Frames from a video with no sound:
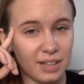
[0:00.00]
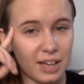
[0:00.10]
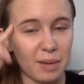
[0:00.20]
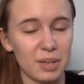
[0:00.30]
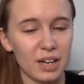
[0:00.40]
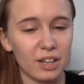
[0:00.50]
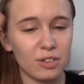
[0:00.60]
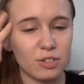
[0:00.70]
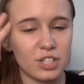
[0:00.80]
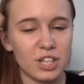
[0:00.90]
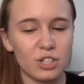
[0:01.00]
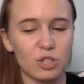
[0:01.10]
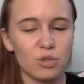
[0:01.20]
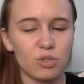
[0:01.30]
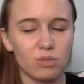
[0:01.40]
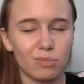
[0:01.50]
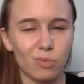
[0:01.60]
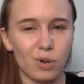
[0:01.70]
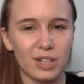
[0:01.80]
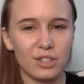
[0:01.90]
I mean, I understand you
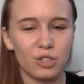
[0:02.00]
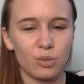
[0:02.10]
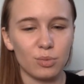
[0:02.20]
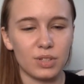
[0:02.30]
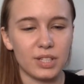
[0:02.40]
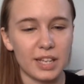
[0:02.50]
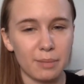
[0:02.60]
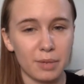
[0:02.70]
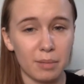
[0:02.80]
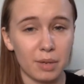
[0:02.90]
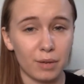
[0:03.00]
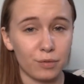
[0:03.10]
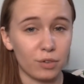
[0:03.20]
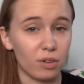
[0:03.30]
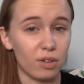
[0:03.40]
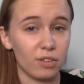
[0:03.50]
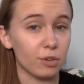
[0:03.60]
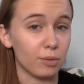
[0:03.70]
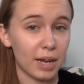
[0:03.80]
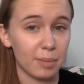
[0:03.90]
wanting to redeem him after all the
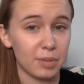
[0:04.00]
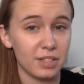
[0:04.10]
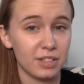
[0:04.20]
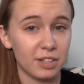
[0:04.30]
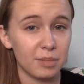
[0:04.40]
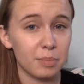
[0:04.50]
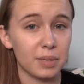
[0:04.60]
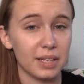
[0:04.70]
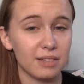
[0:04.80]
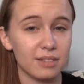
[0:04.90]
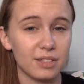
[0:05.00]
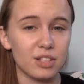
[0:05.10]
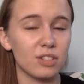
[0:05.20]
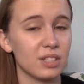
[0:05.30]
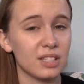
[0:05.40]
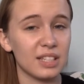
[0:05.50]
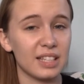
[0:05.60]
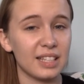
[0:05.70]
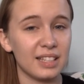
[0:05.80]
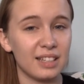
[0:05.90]
crap he's done, but
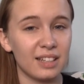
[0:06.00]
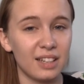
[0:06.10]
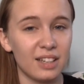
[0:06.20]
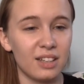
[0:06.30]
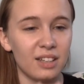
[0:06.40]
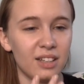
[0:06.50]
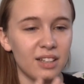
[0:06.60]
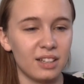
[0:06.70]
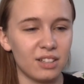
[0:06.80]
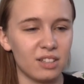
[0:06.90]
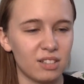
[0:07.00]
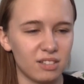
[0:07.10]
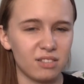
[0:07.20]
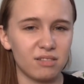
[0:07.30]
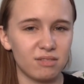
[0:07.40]
seriously, huh,